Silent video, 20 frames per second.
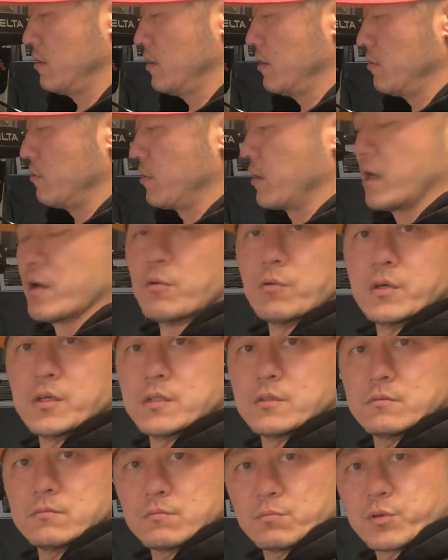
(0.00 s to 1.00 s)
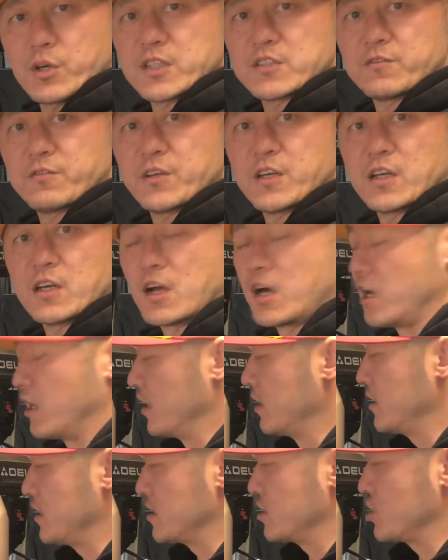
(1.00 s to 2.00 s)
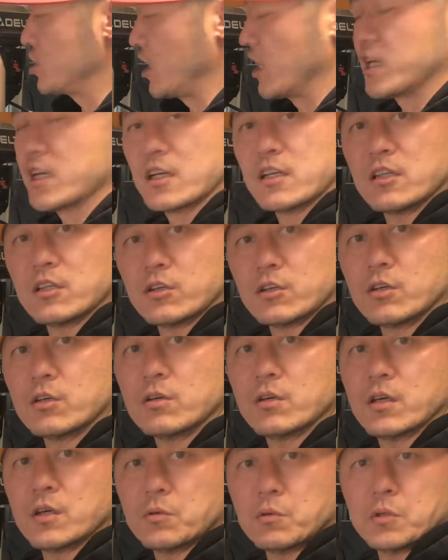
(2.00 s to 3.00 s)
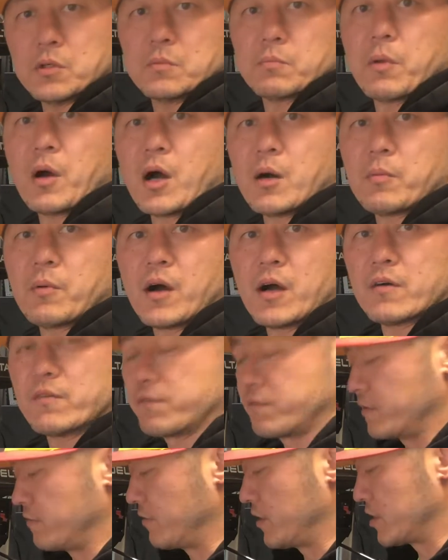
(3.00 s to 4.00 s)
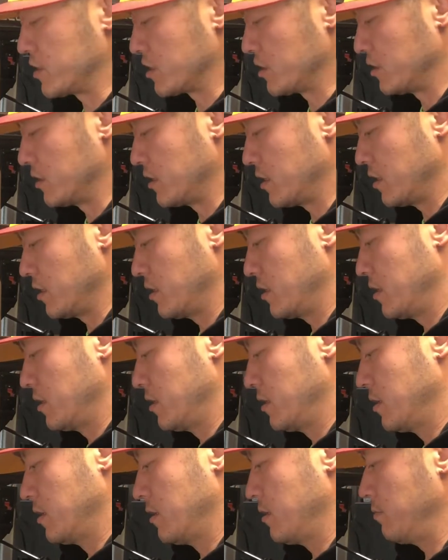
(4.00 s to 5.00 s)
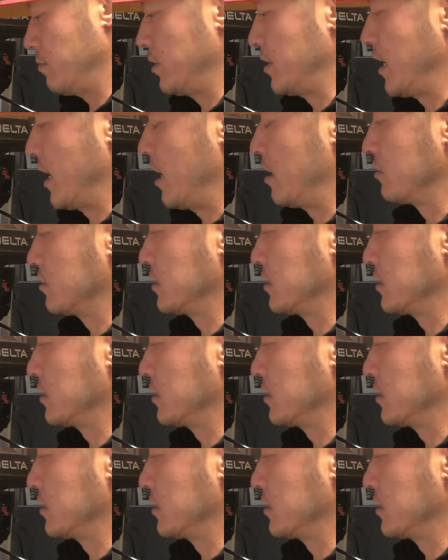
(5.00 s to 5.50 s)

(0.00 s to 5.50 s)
when I would press fit it on and shake it a little, it would pop off eventually. But now it's